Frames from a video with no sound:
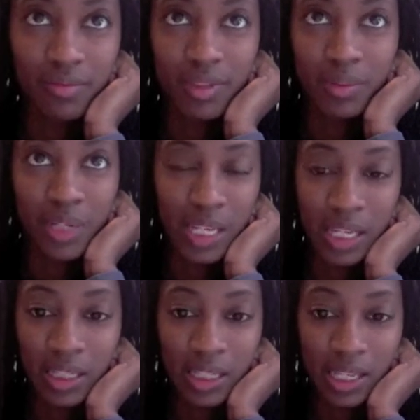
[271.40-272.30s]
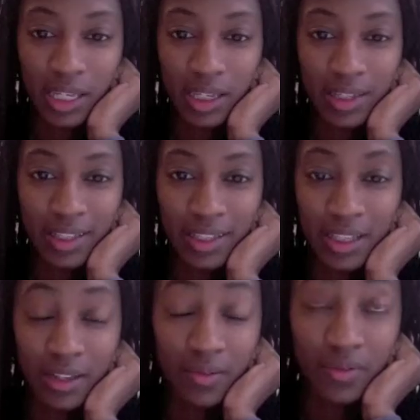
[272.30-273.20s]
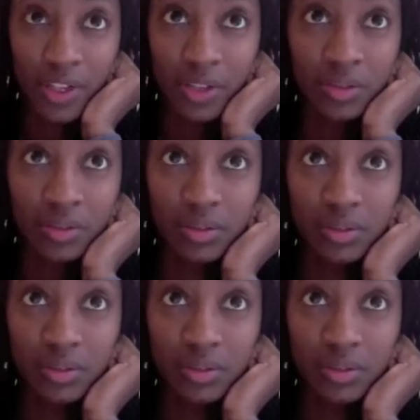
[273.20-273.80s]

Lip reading: been hit in the head and then felt